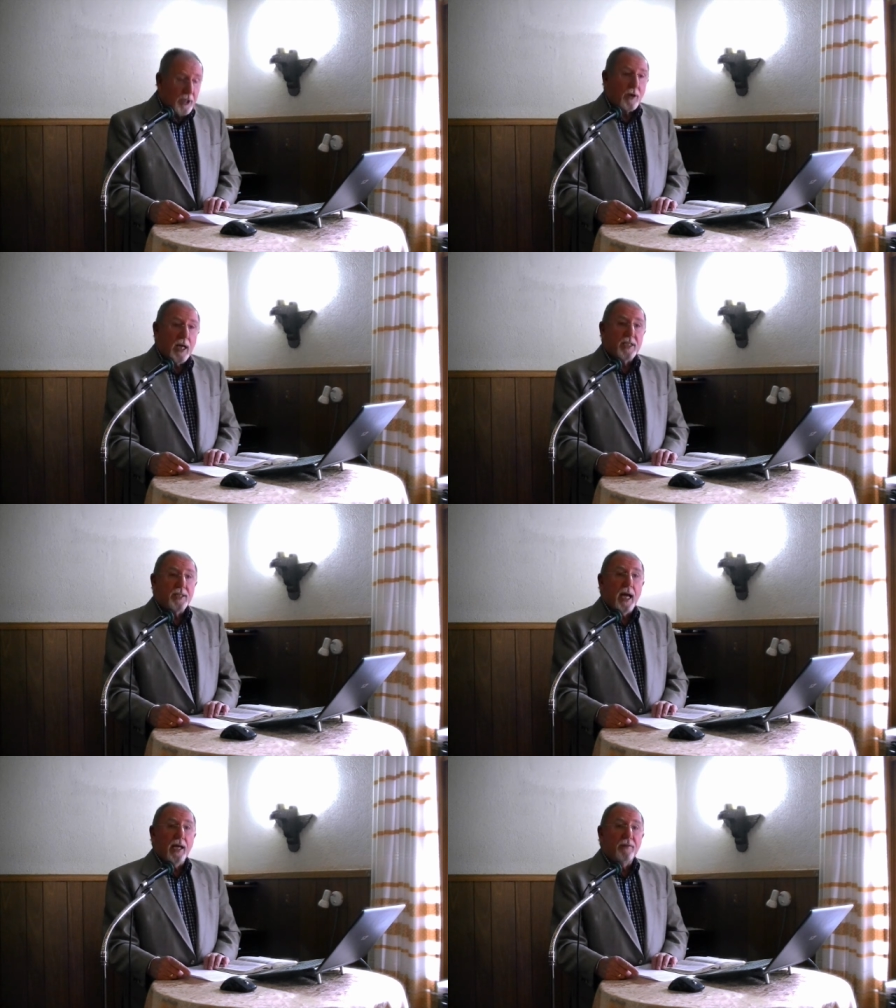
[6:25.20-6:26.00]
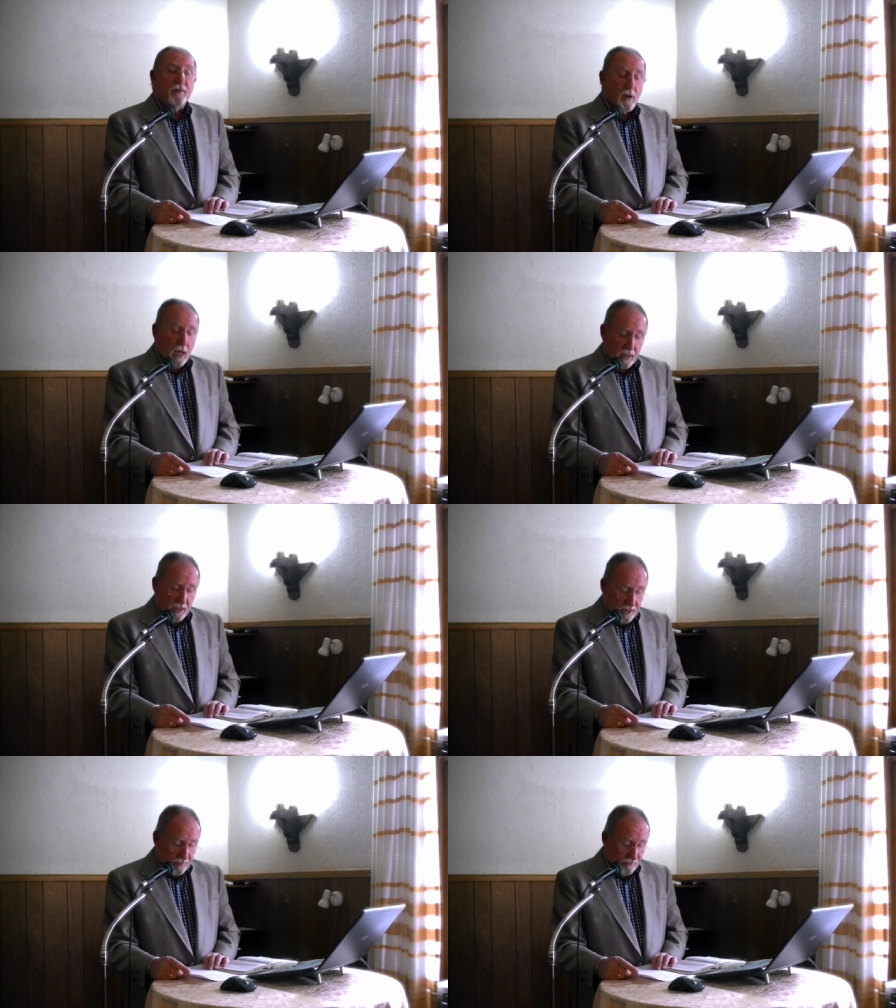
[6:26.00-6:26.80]
Christ died for
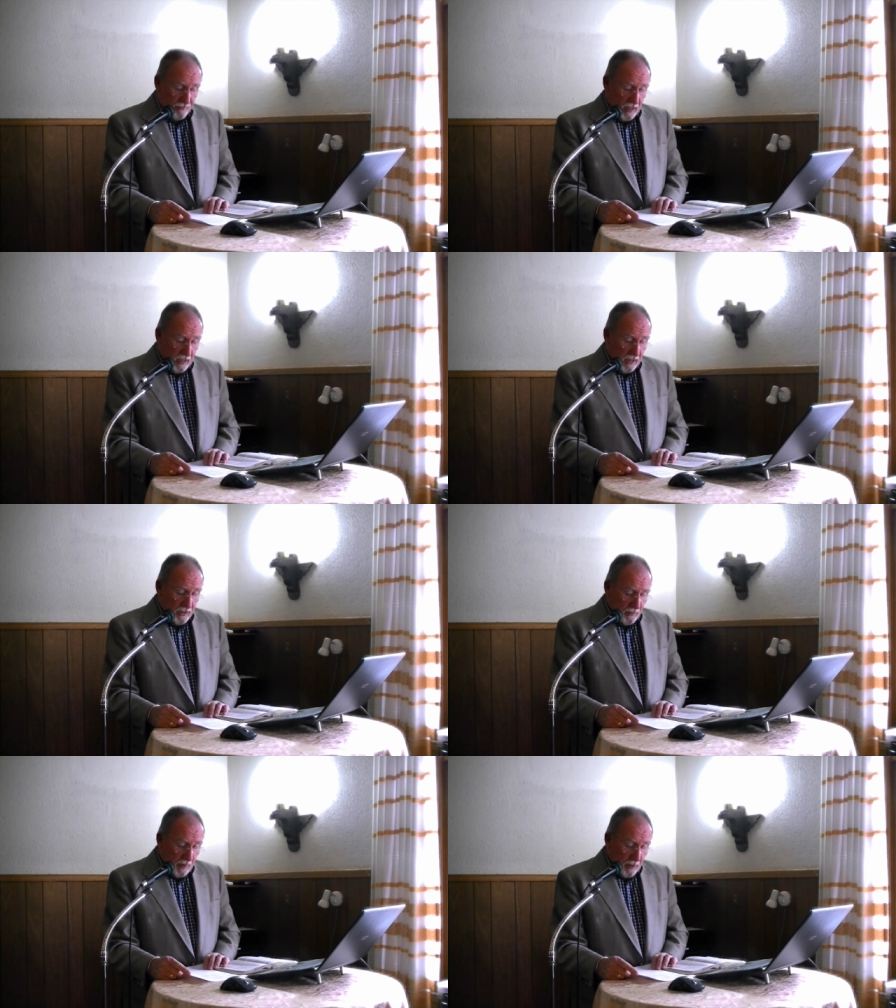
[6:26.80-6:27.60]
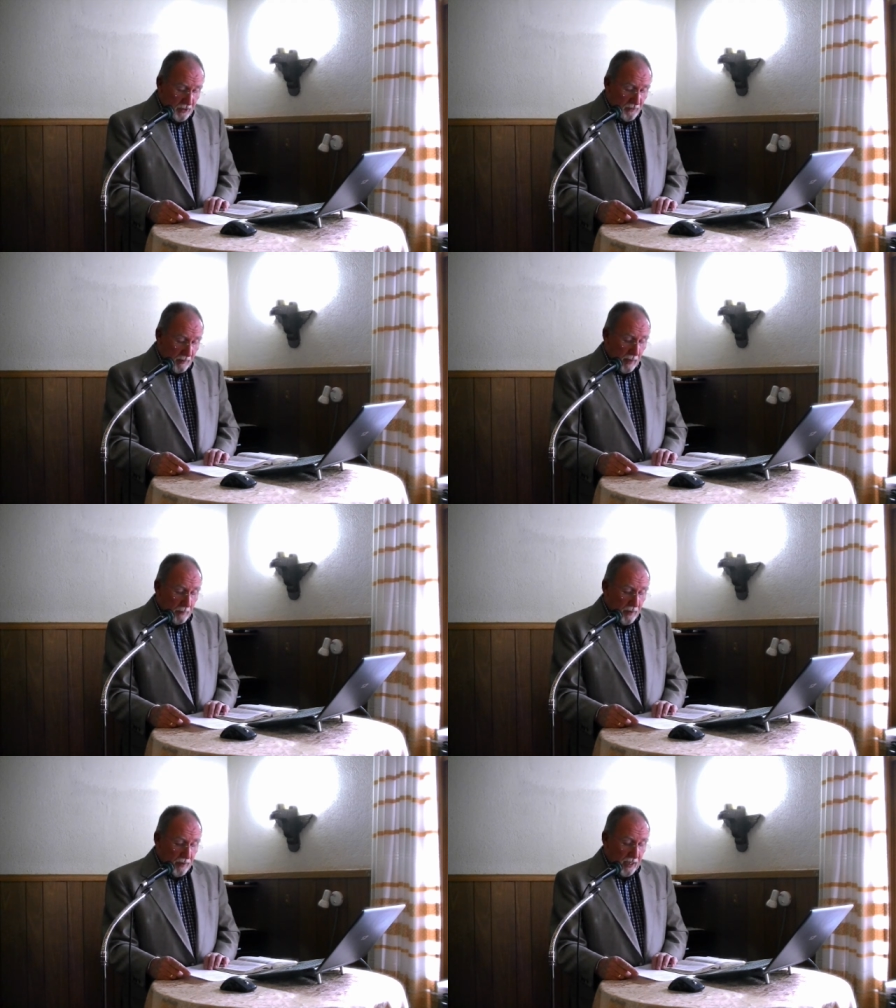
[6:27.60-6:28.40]
us, so we must
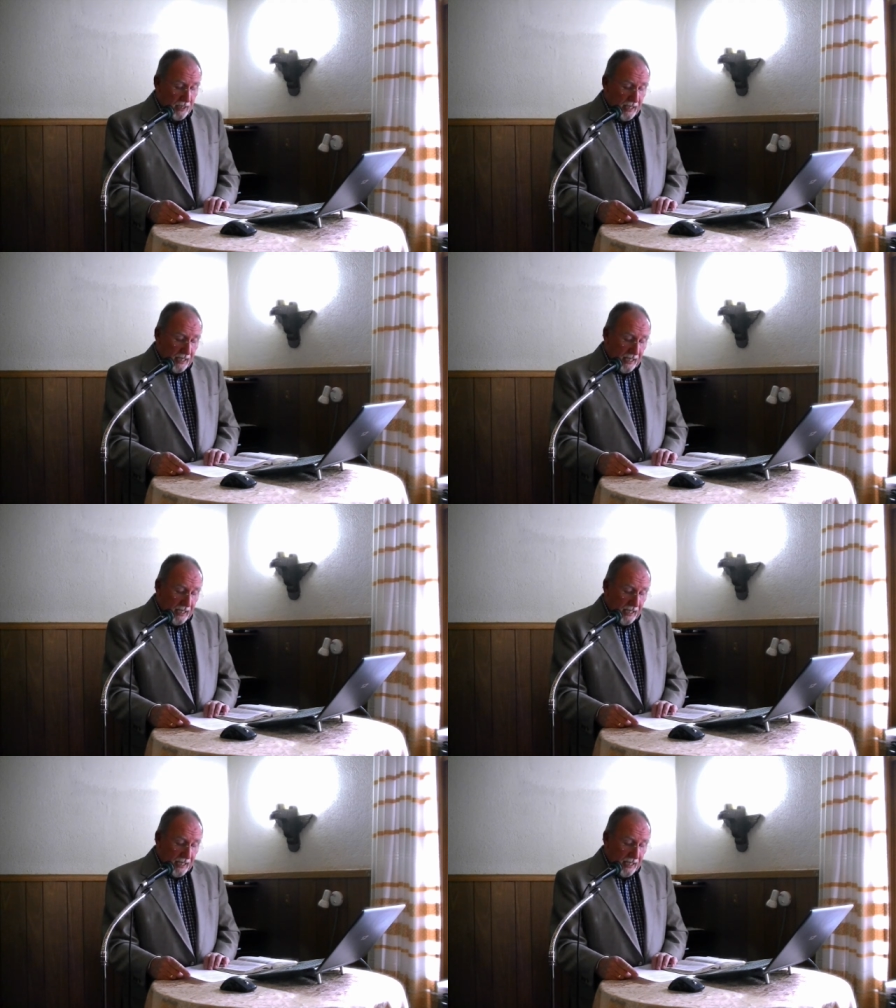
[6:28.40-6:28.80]
remember that